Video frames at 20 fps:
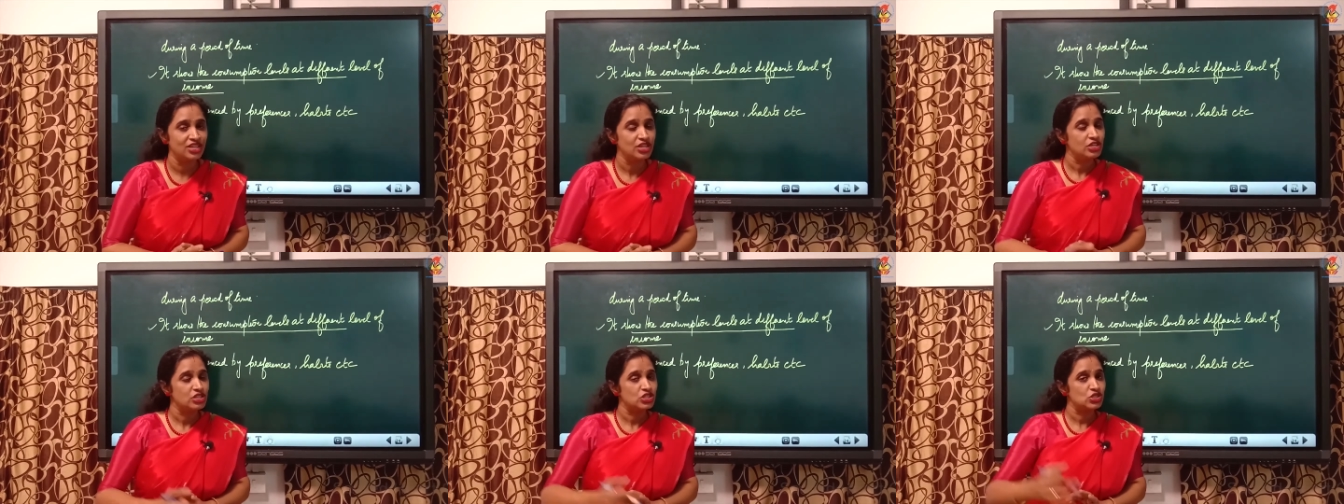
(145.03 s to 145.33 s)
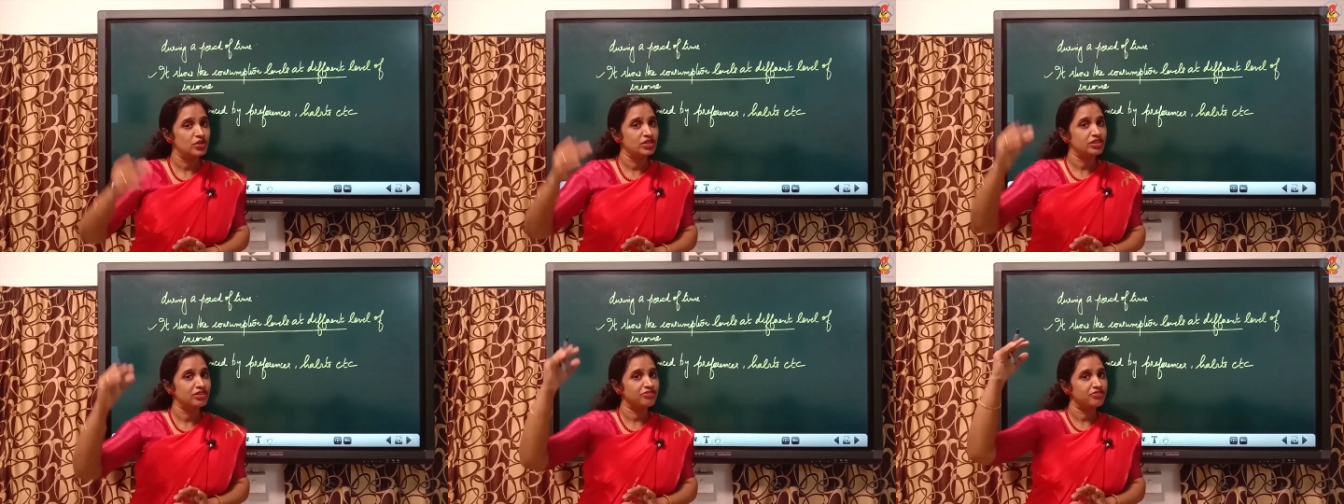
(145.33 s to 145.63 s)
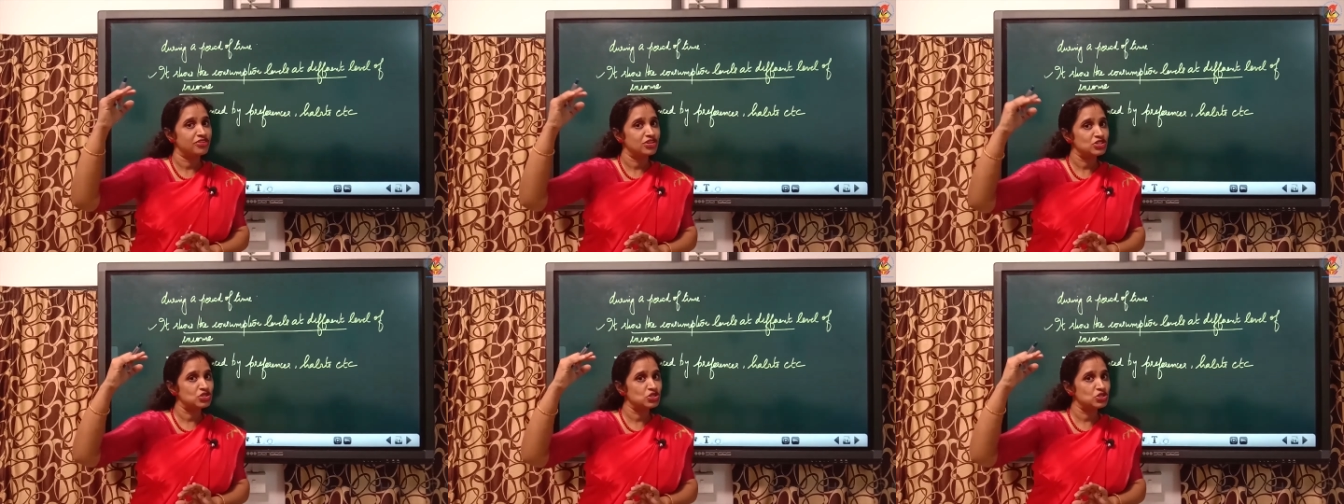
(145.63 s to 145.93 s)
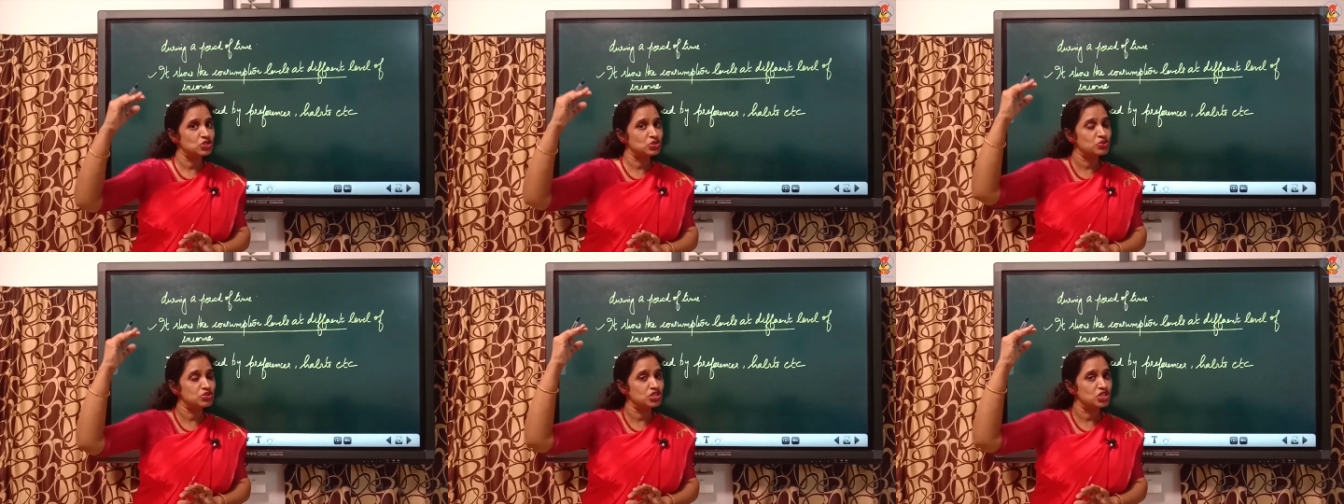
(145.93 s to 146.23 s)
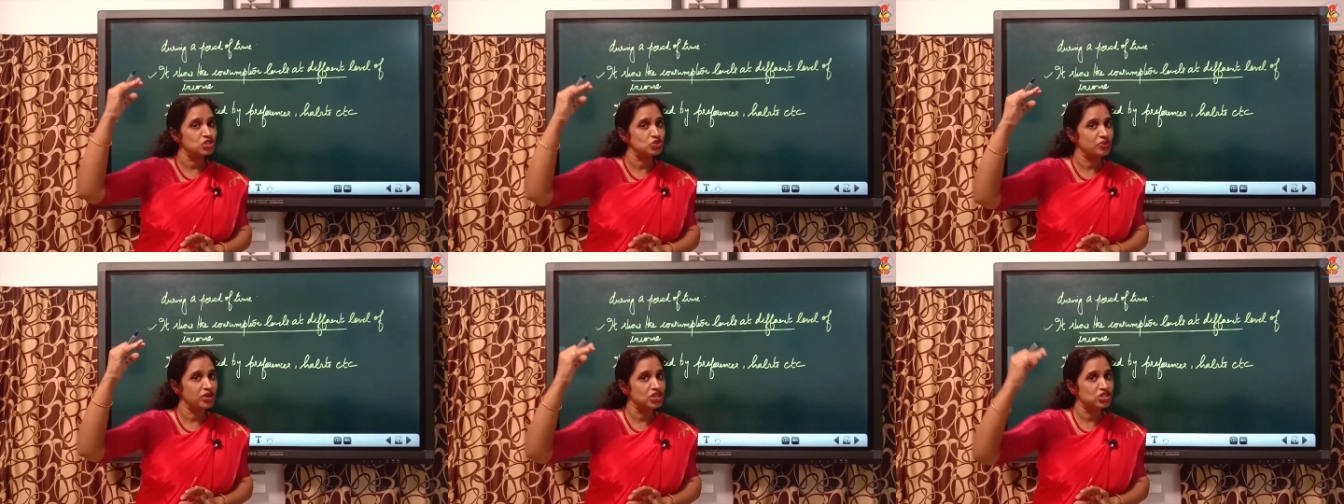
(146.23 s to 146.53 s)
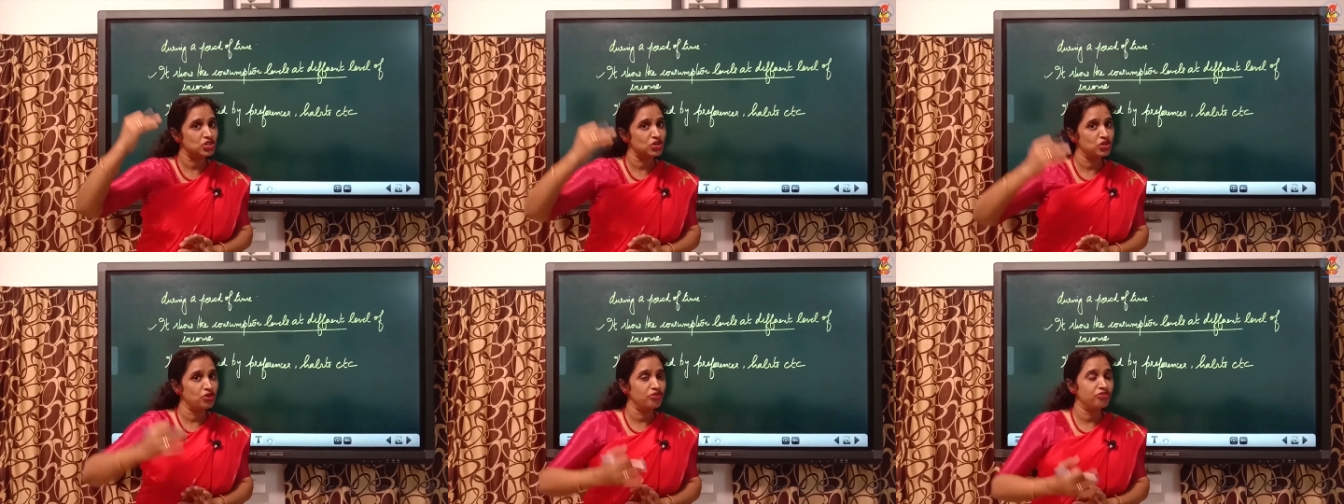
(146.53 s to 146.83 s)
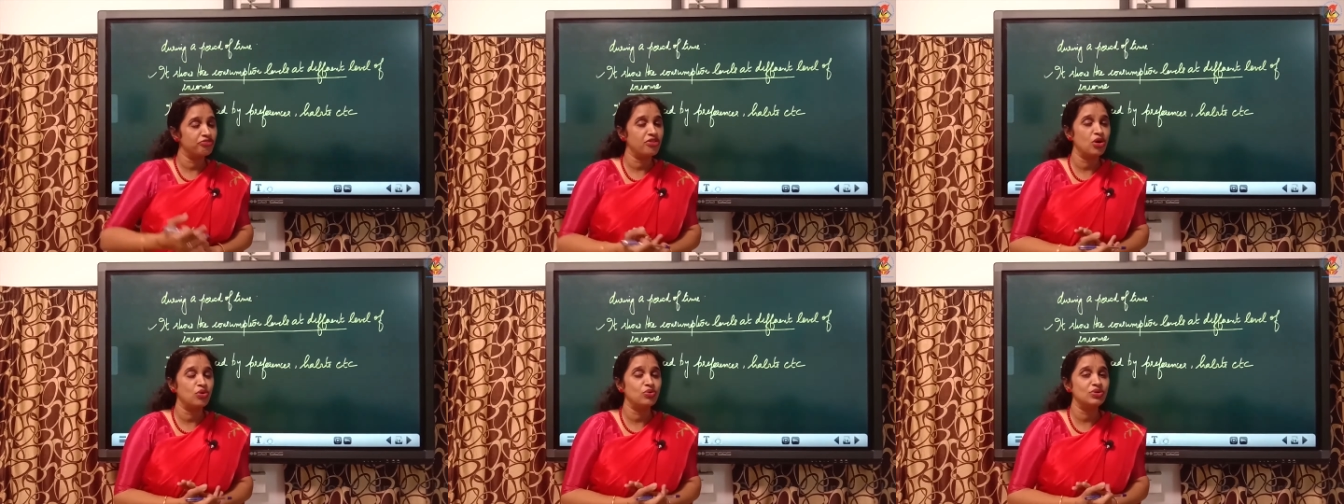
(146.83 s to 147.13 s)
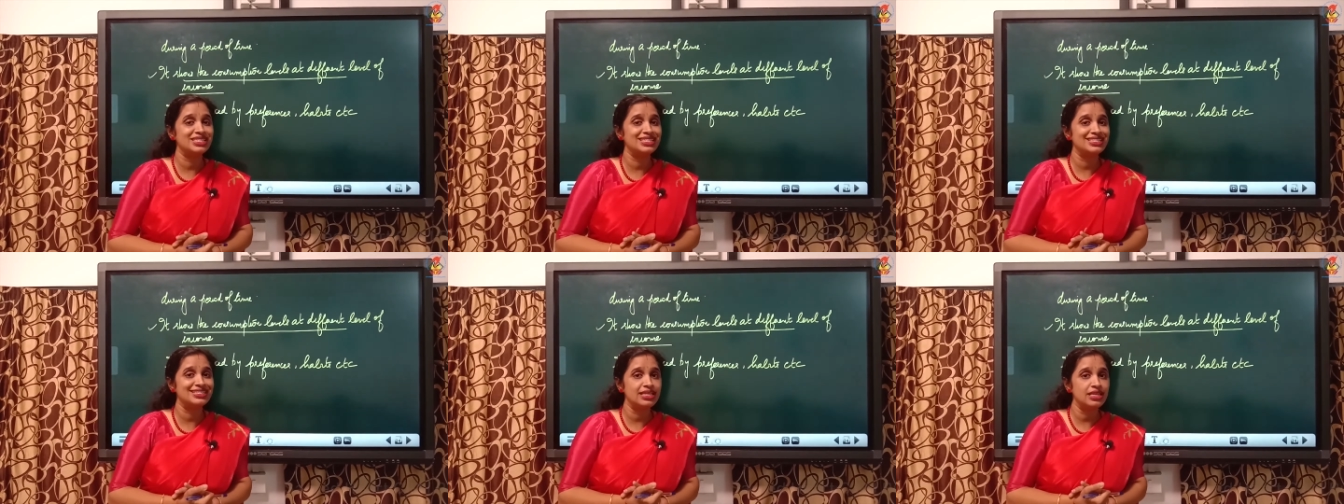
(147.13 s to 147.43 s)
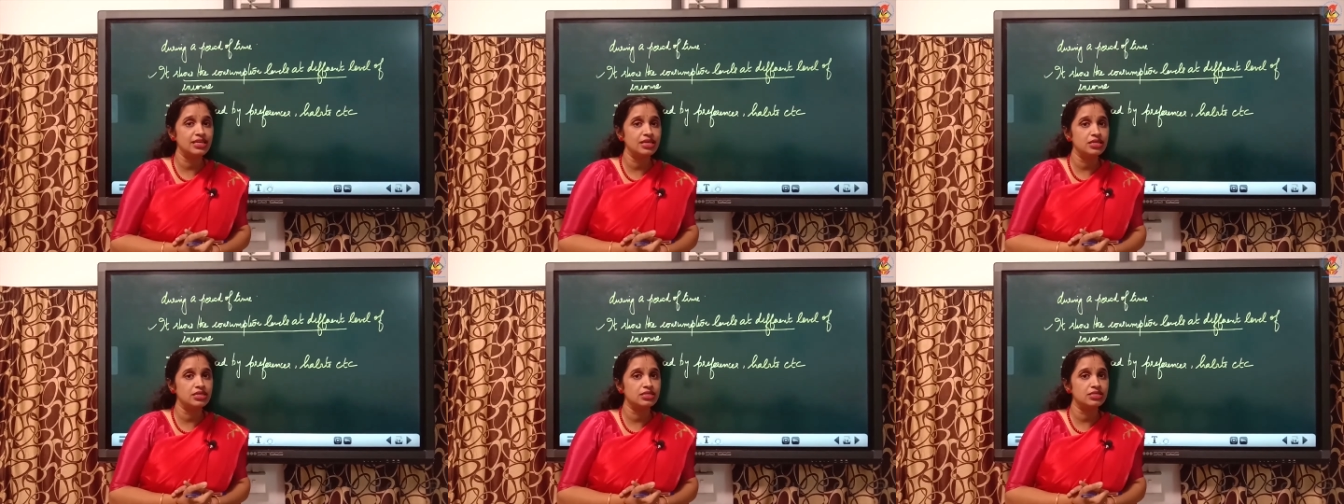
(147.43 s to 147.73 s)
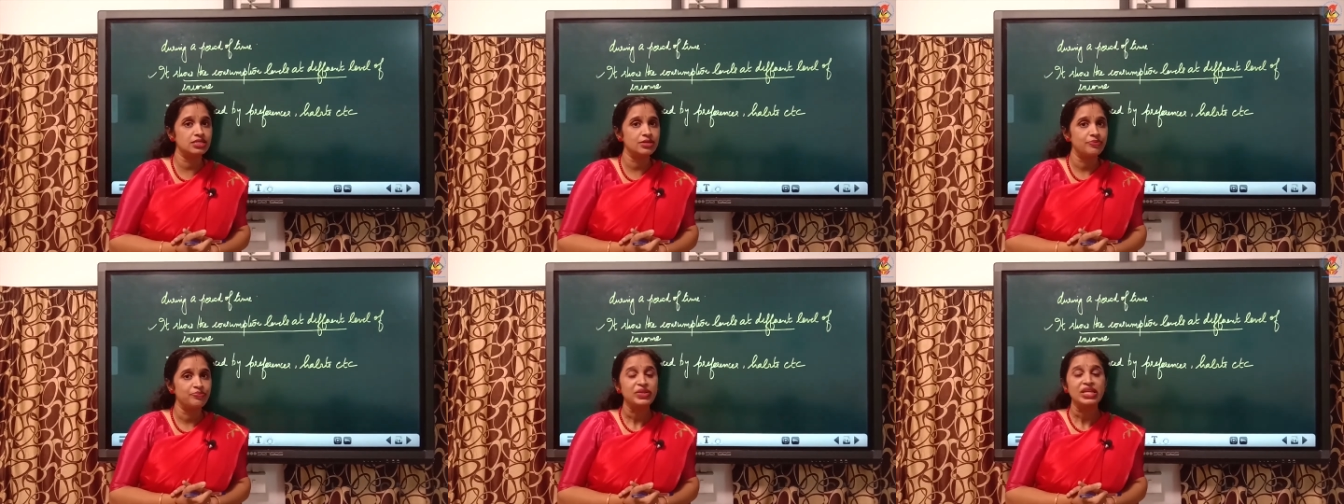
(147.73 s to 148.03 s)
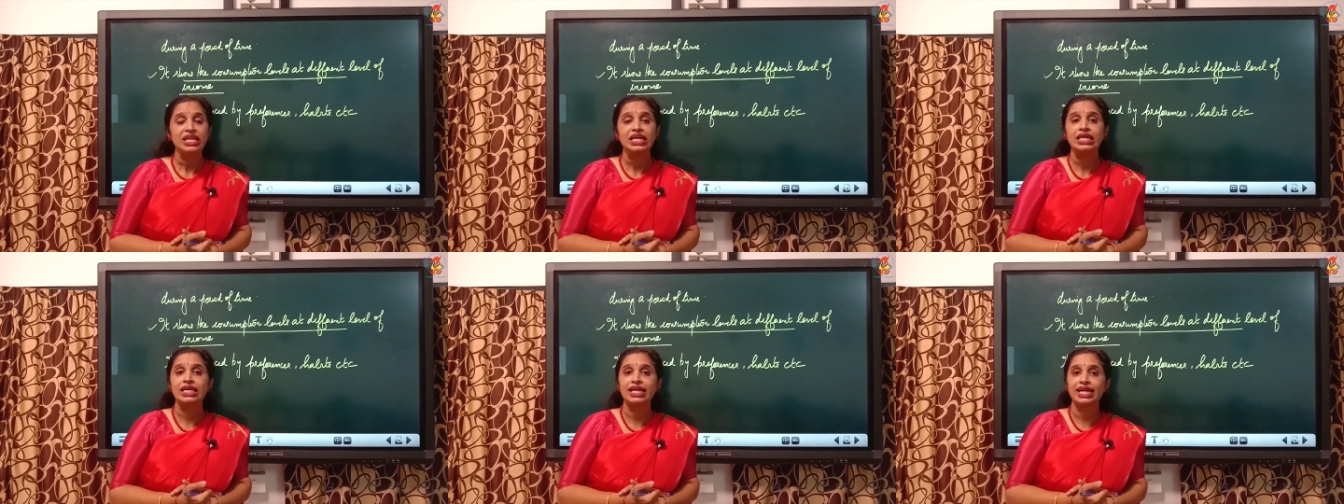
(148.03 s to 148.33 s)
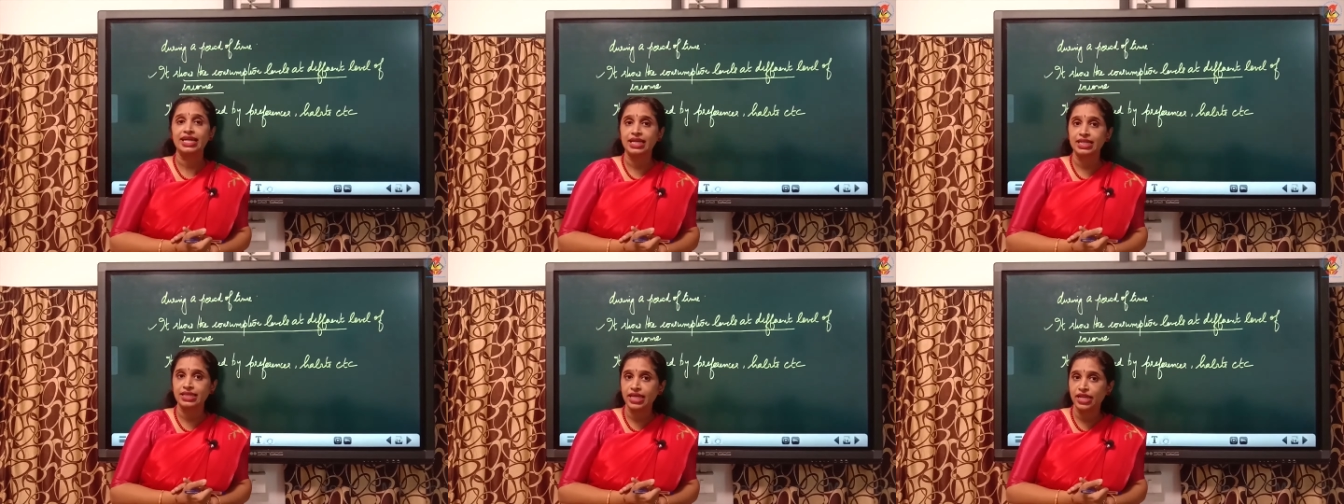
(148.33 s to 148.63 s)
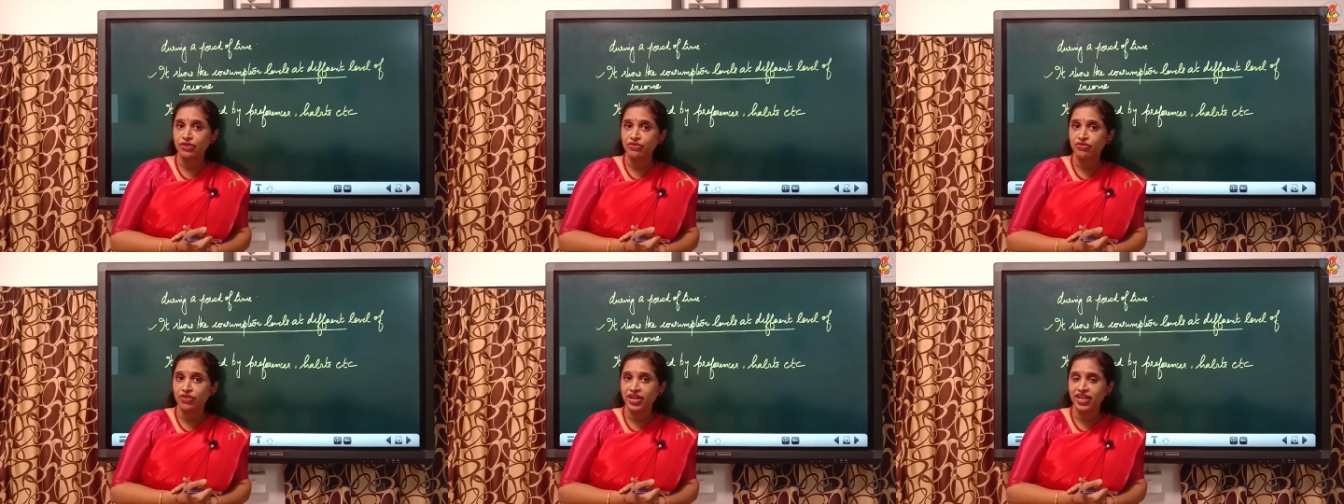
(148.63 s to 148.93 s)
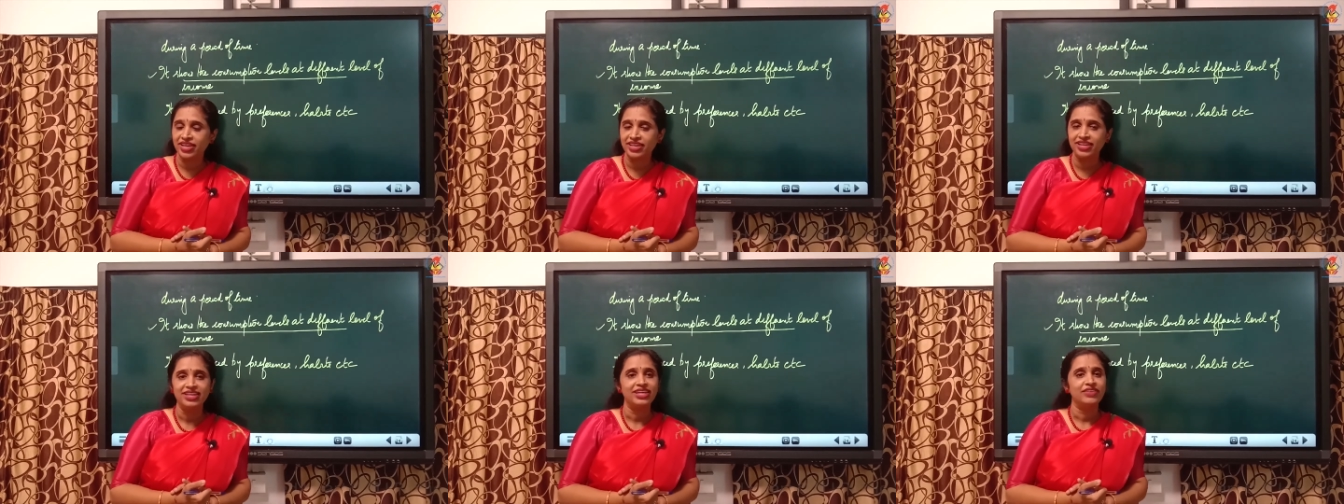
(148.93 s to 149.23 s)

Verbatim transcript: So, in the first two situation you found C is greater than y,